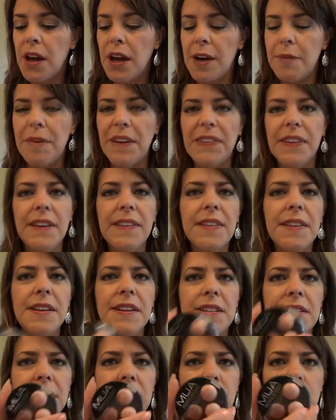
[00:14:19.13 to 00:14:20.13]
I think
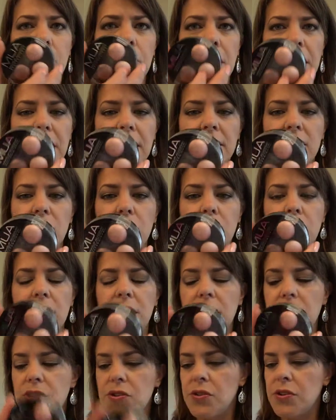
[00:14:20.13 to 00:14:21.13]
these little baked
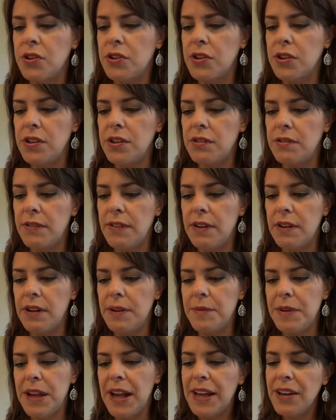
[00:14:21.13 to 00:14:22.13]
trios are good. I
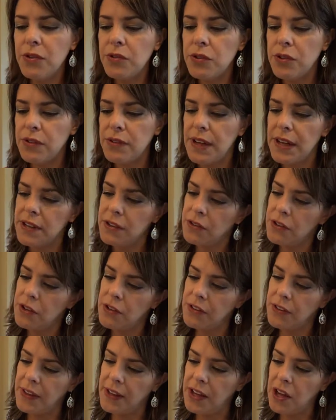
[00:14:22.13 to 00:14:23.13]
mean, I don't know
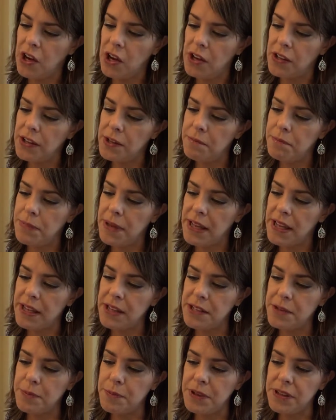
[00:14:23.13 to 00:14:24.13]
if they call them
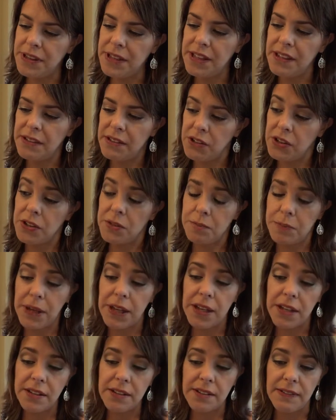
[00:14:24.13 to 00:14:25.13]
baked, but they look
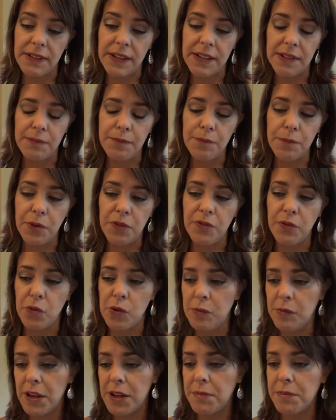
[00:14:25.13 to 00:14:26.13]
baked and they
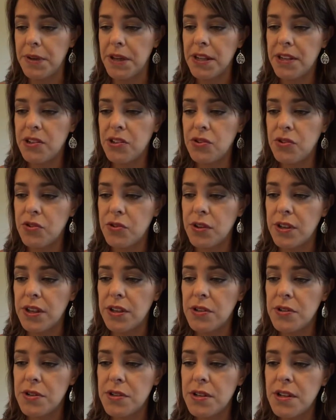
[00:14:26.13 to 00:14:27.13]
perform like baked
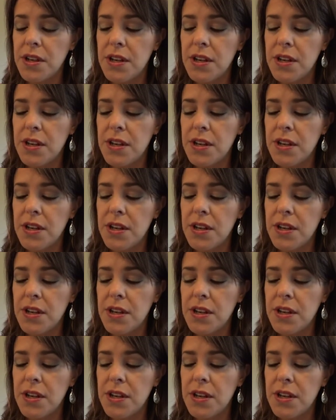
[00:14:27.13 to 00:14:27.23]
trios.